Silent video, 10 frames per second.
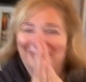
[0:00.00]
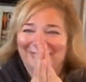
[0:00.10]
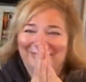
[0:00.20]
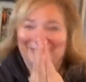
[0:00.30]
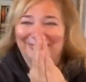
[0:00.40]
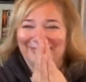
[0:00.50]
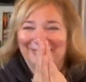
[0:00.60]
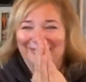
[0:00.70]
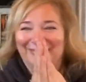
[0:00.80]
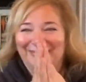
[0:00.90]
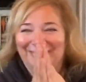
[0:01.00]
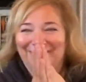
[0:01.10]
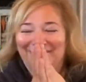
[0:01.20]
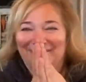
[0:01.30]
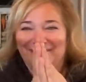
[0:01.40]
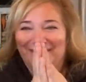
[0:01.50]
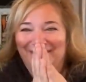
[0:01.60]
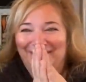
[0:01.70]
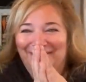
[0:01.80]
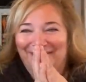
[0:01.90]

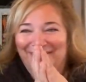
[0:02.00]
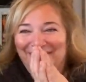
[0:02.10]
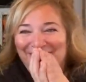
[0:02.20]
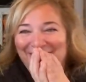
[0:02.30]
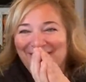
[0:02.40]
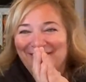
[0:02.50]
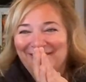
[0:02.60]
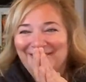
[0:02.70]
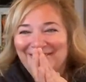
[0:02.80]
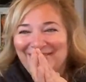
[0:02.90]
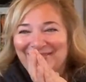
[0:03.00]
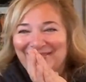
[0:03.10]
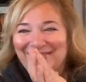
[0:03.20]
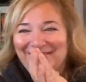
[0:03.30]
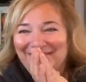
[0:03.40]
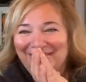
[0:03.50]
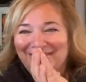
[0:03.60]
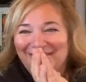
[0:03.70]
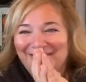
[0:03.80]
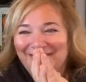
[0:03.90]

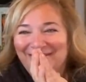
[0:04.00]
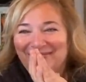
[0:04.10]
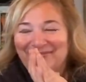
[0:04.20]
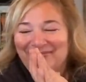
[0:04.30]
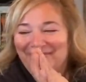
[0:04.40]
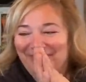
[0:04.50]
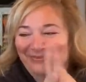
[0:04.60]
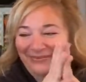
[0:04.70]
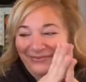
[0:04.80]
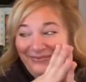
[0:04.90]
The person shown says nothing.